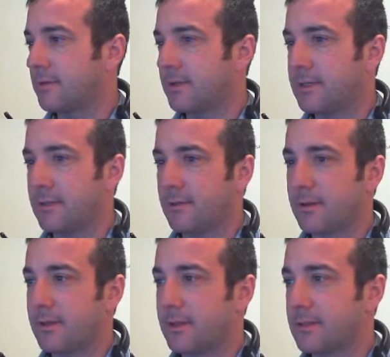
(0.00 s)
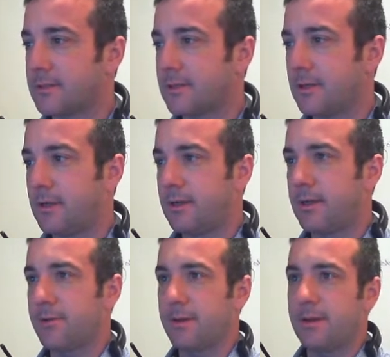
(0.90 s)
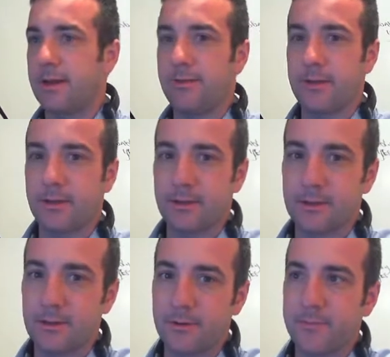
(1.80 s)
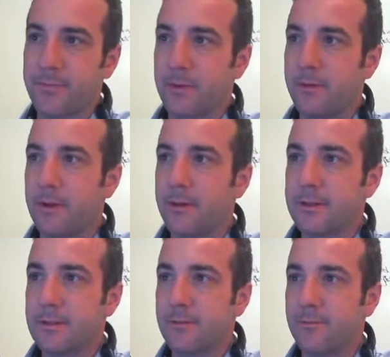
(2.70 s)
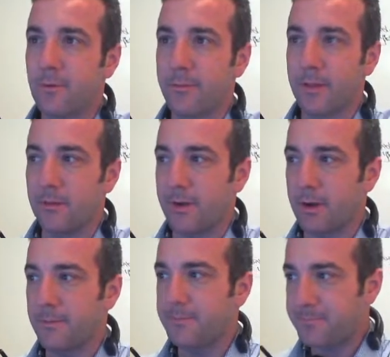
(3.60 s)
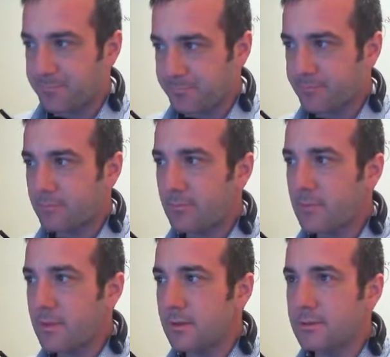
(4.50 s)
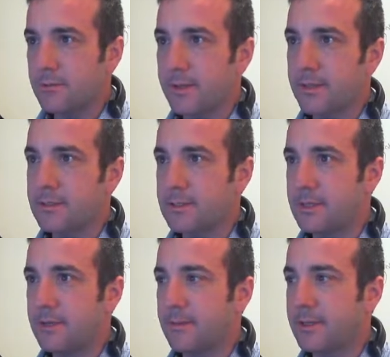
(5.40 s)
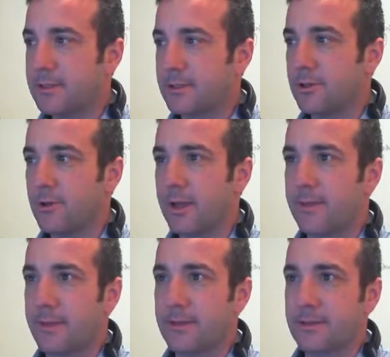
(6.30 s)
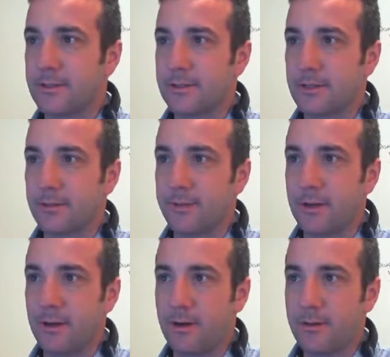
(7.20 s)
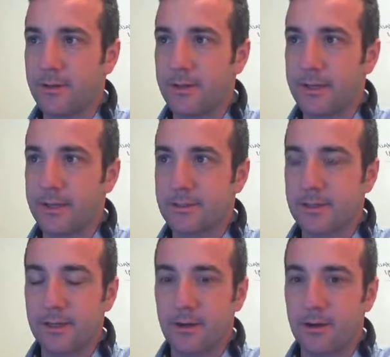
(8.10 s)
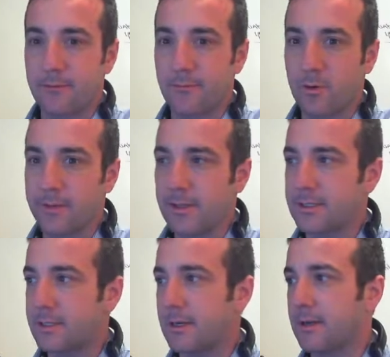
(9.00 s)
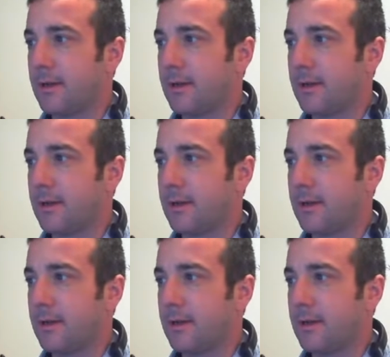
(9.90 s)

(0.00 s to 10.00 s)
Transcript: we're going to take a look at this, and we're going to dive in here. So we know this is the formula bar. So we can just look at this and determine all the things that are formulas here.